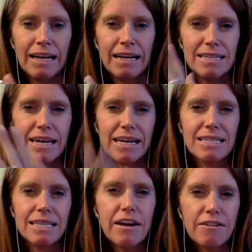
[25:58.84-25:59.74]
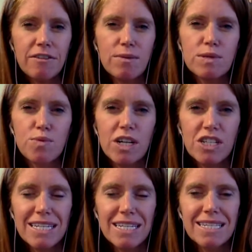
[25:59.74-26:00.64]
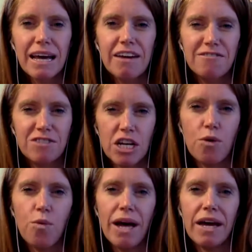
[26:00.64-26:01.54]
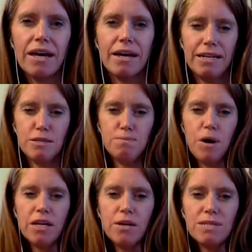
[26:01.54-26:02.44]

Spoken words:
it's like his life. He was watching his life tick away and his body